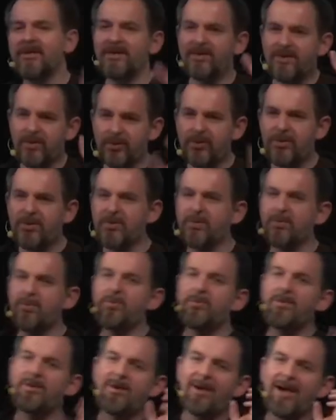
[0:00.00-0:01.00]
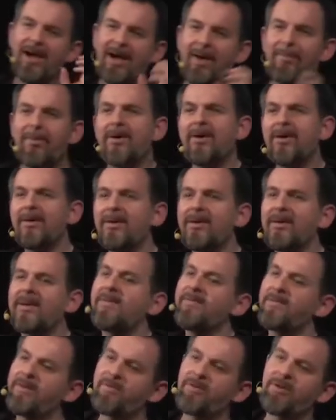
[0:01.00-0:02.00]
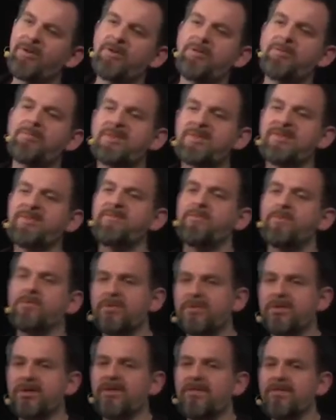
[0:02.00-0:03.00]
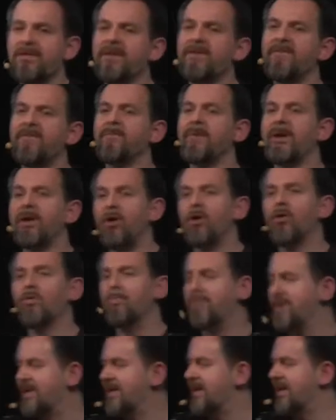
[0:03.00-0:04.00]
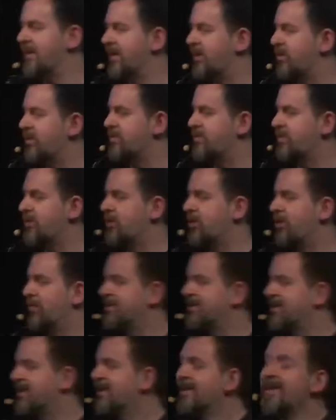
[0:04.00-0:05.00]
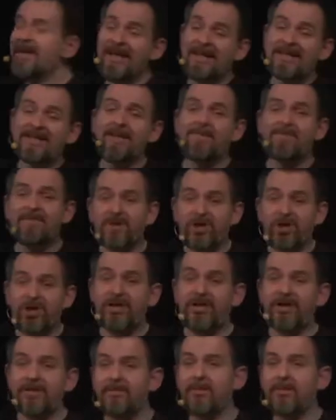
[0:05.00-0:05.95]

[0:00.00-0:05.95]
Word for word: I'm going to give you a little introduction why it's important to look through them. But we also want to put a